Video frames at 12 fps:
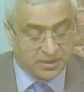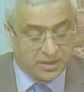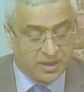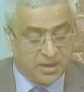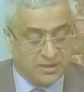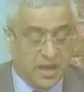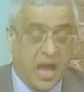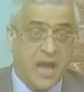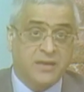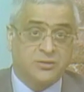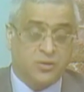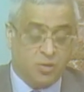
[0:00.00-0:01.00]
The
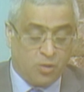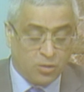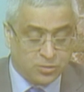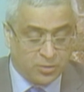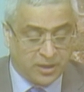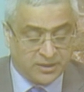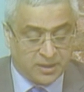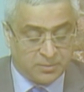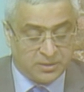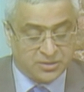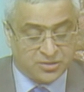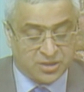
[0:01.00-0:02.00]
Act also
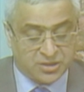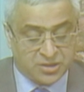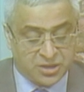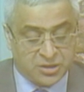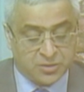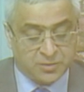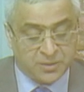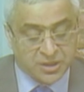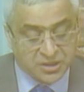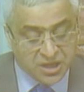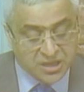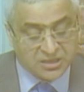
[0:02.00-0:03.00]
enables trustees to
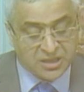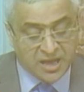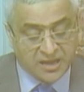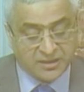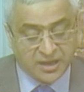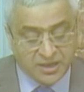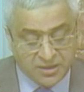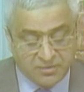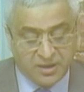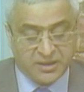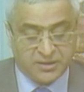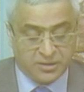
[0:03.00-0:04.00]
purchase land
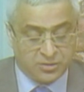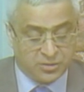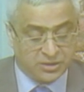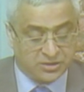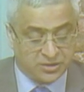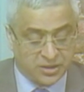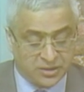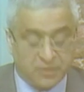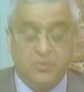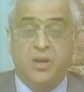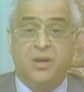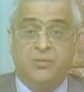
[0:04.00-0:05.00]
anywhere in the United Kingdom
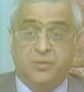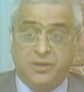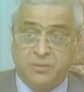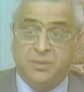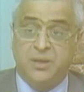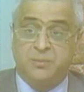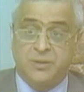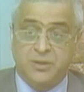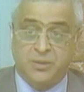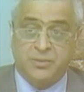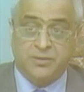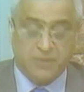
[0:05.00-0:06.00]
for the purpose
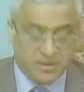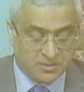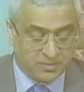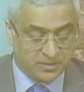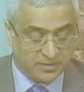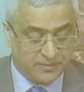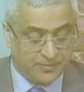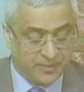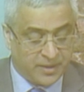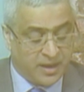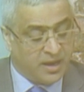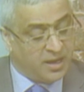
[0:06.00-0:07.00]
of investment.
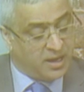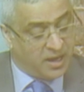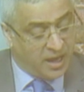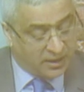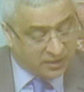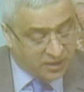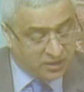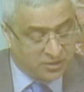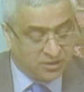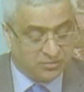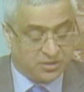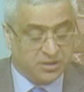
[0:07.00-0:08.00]
Third
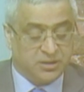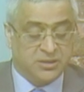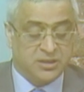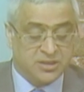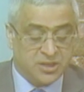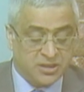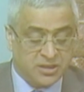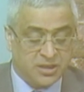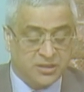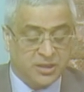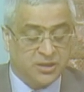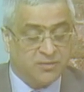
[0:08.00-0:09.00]
duty, the
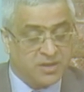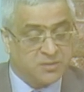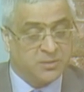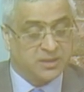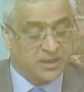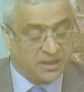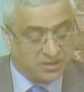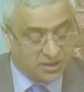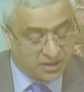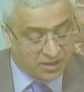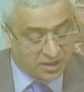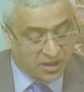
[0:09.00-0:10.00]
standard investment
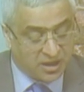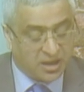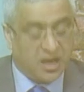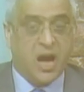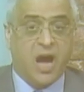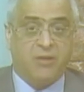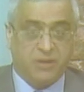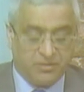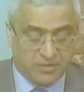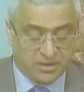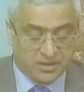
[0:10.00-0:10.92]
criteria. However,